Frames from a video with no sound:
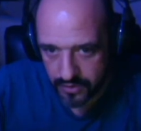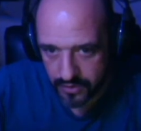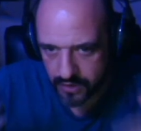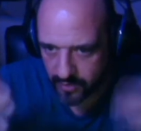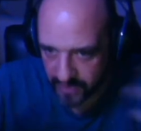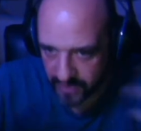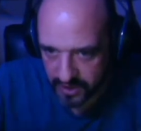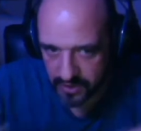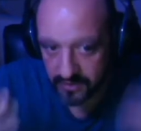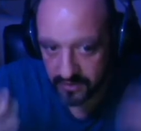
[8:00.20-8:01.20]
your
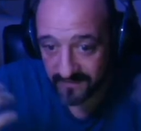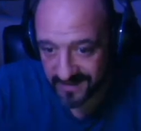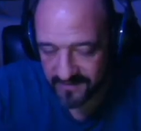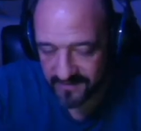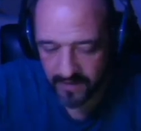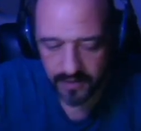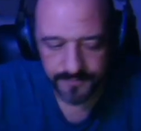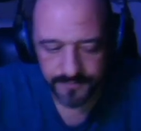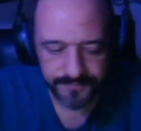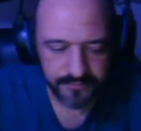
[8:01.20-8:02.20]
protection, your defensive layer,
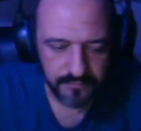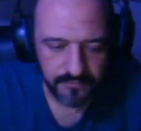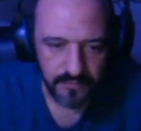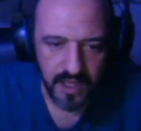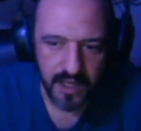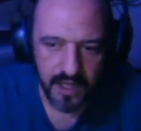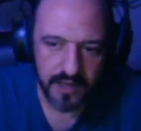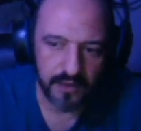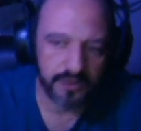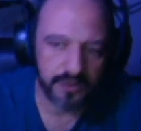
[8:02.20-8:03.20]
and
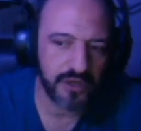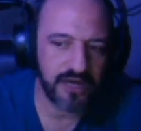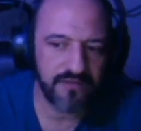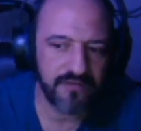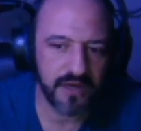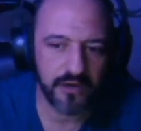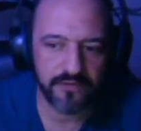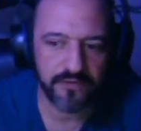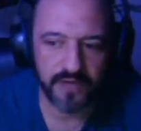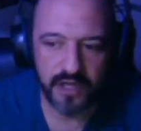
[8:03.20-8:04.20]
also have a lot
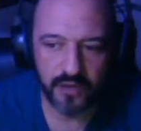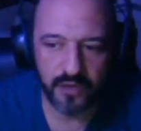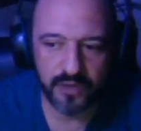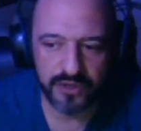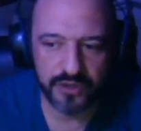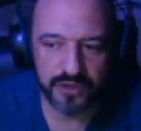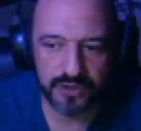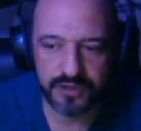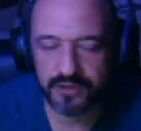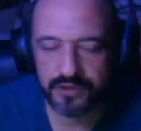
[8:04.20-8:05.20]
of
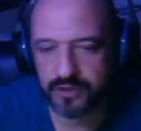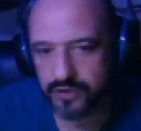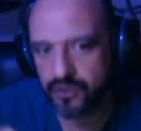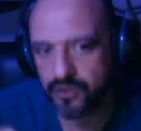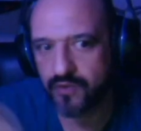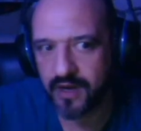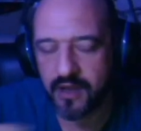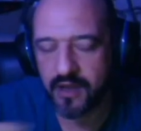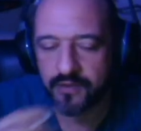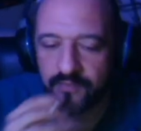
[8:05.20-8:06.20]
resources so you don't run
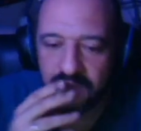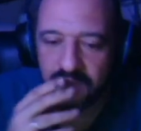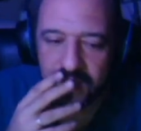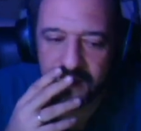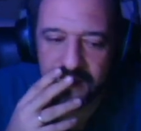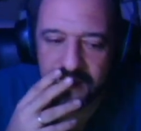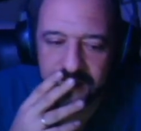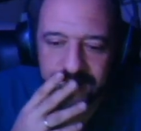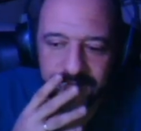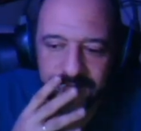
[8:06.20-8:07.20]
out.
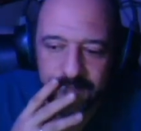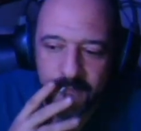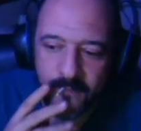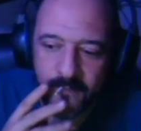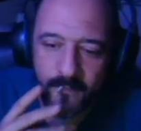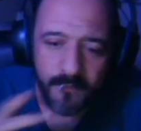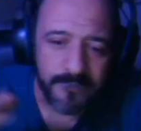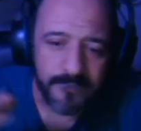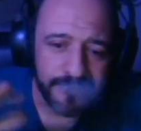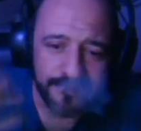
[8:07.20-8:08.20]
Um,
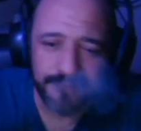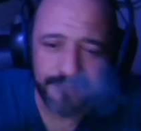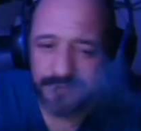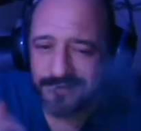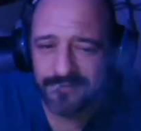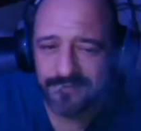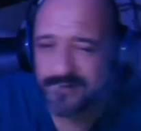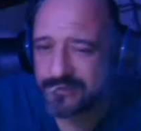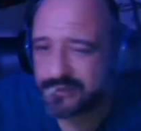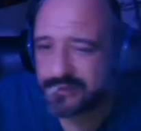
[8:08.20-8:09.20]
there's many different
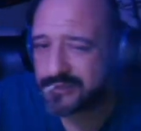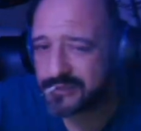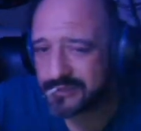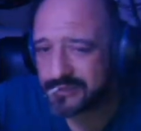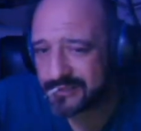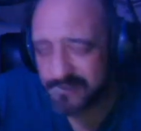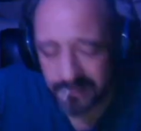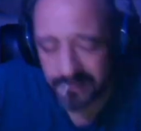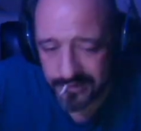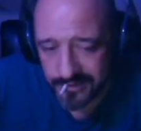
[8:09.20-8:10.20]
strategies. It's a
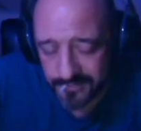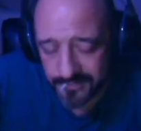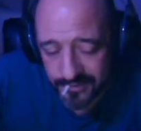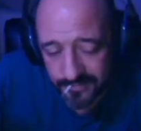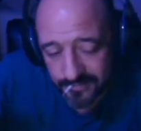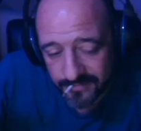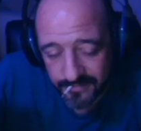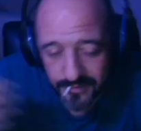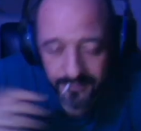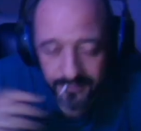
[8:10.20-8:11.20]
strategy game, so
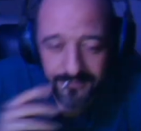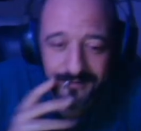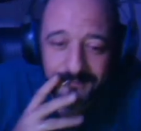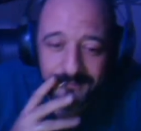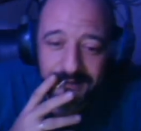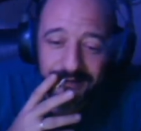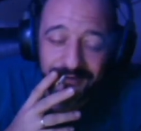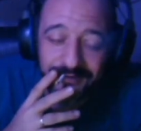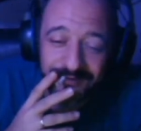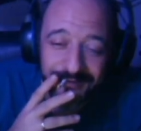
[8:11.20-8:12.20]
go
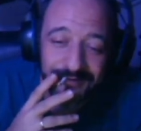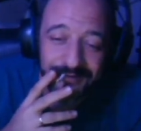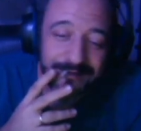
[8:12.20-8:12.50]
figure.